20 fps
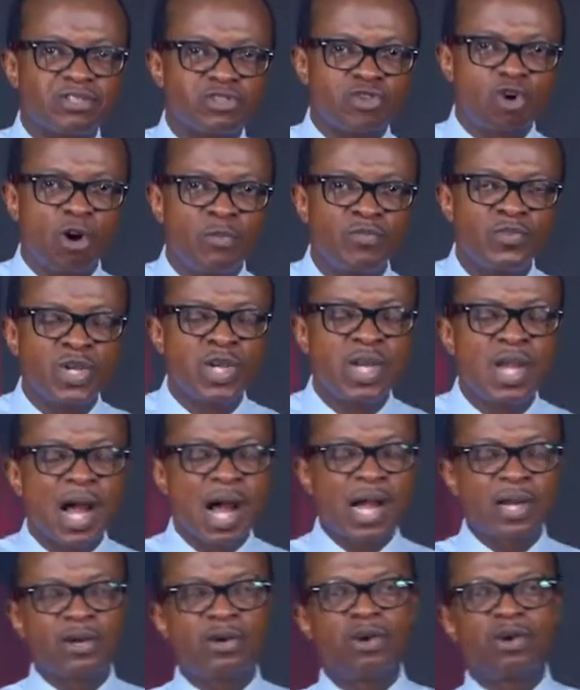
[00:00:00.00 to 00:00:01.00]
is come,
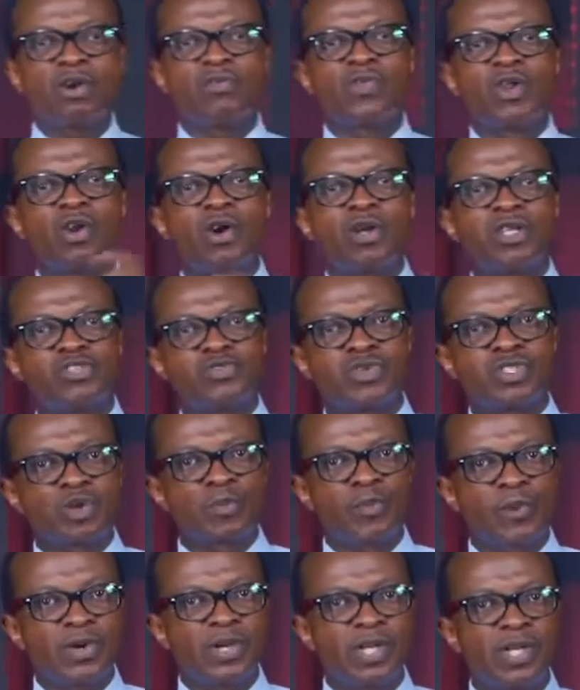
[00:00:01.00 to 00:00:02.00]
and the glory of the Lord is risen
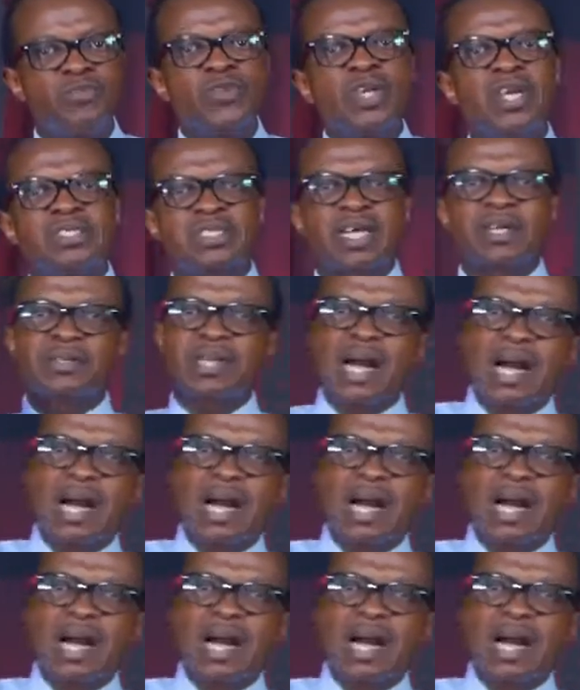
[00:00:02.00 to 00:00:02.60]
upon thee. He said,